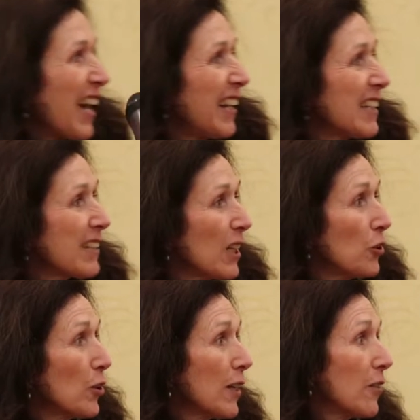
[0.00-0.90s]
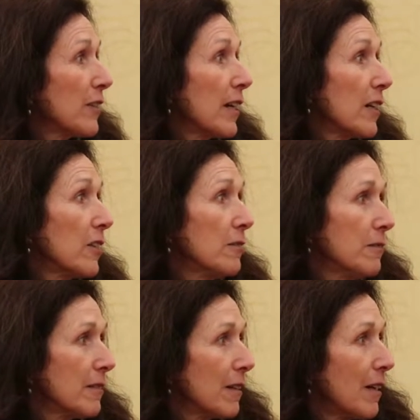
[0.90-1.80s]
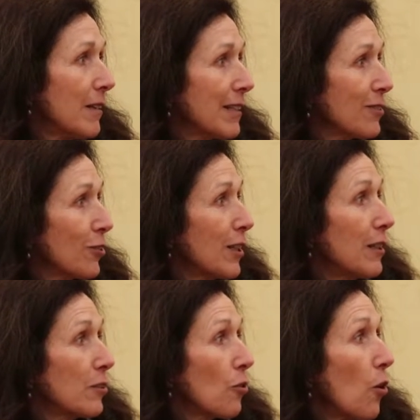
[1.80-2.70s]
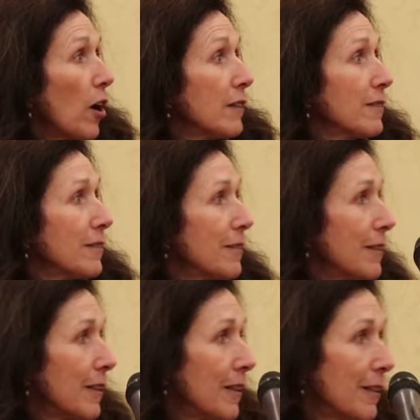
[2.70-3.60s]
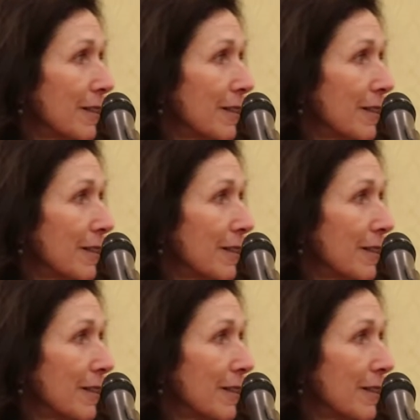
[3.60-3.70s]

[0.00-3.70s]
And as I look out there, and that's looking across the